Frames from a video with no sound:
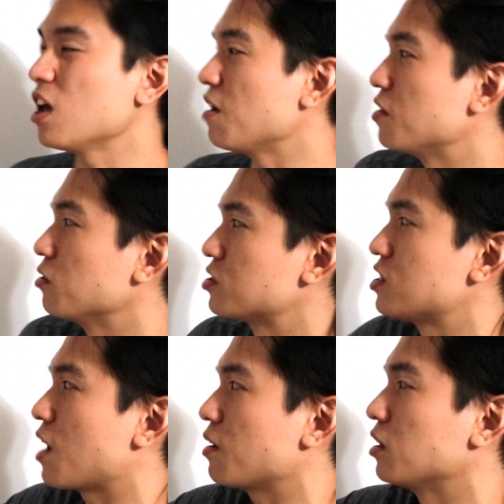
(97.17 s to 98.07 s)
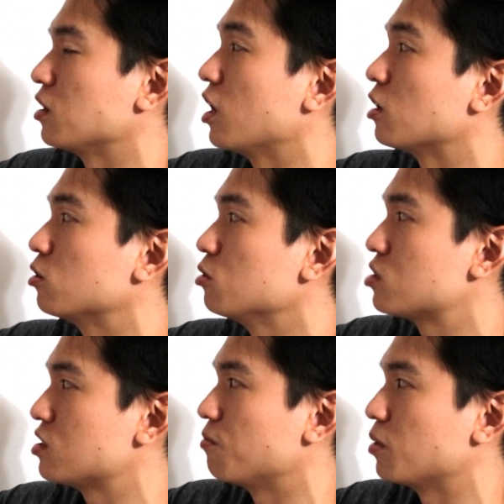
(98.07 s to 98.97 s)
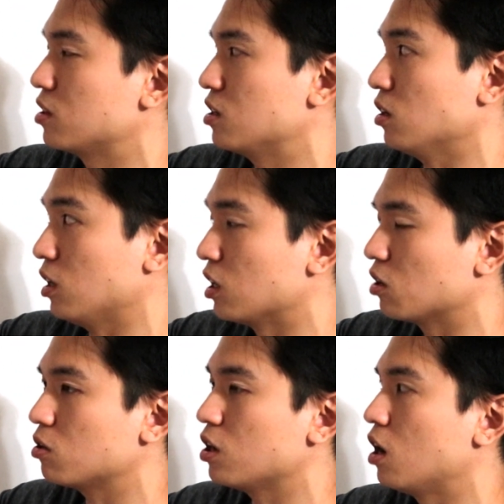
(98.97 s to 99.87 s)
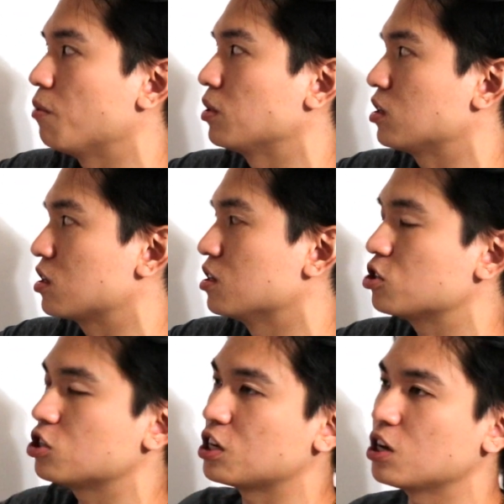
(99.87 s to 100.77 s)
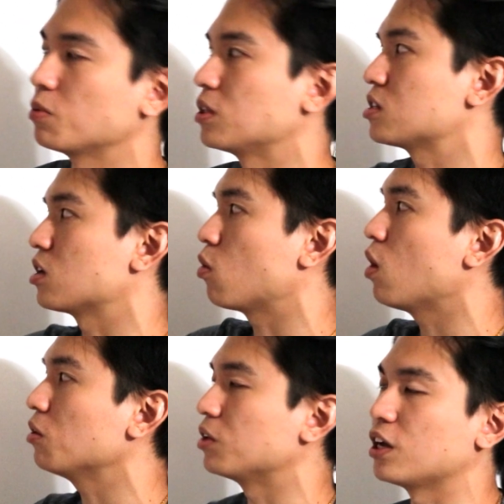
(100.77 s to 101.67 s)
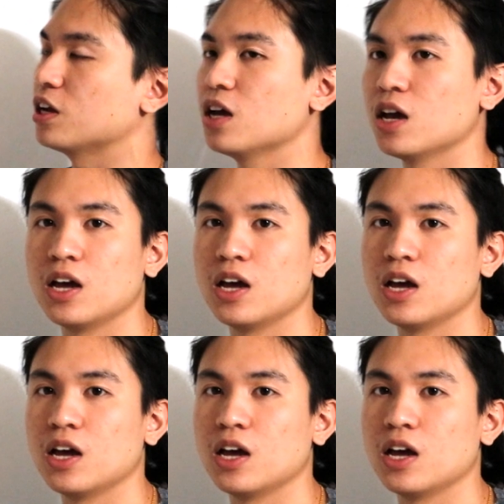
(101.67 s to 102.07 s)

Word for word: even though it's not inclusive with the condition here with this inequality,